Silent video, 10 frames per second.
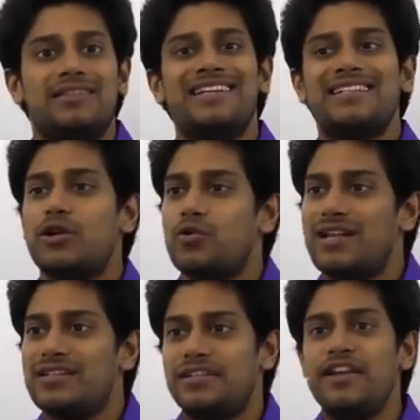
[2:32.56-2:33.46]
These are known
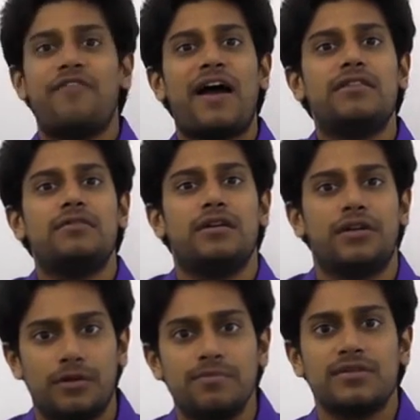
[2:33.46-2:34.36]
as define the
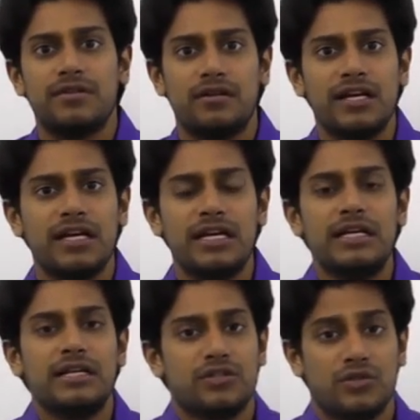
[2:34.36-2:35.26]
terms. Okay,
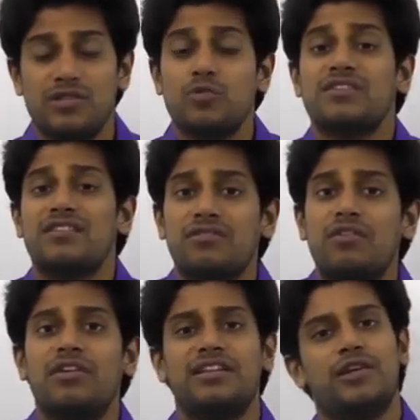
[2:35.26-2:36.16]
so this was the
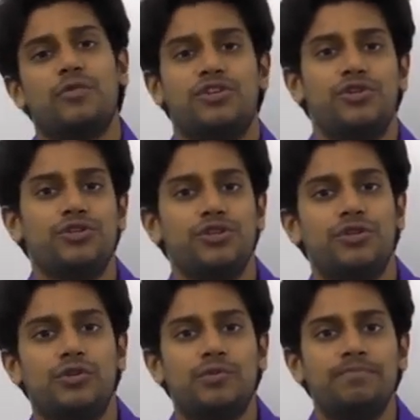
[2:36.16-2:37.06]
third thing which you
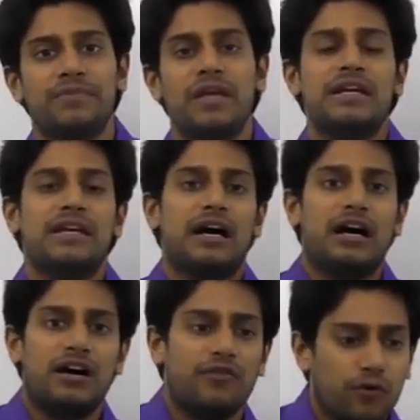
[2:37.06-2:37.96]
should know.
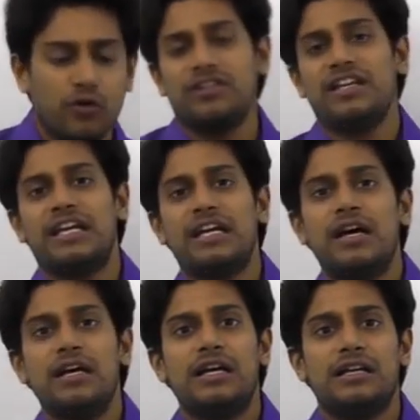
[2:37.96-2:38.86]
Fourth thing,
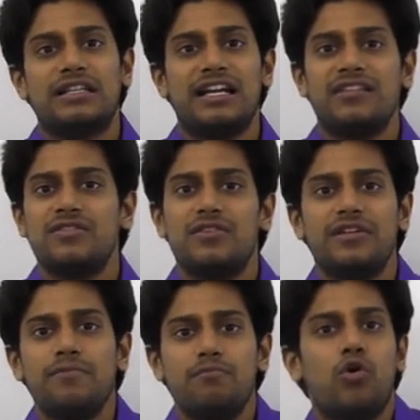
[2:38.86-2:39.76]
there are
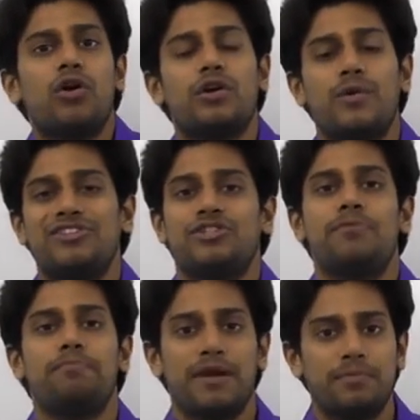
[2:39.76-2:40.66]
certain board
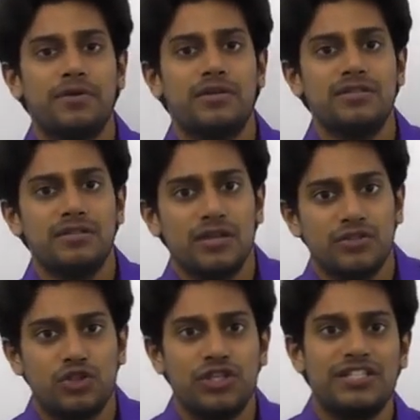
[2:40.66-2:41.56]
question papers
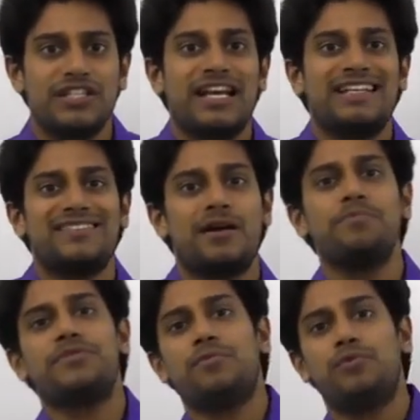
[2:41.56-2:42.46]
jiske
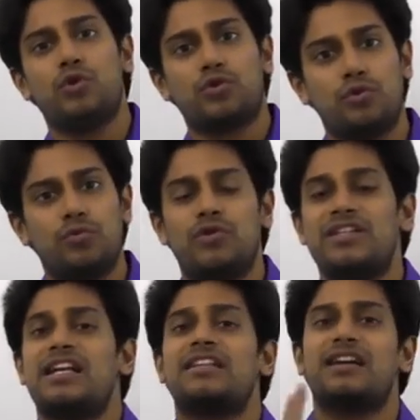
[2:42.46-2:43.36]
sums hum log tum log
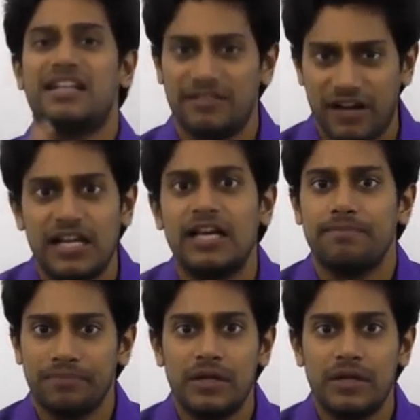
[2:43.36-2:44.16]
ke sath karne wale hai.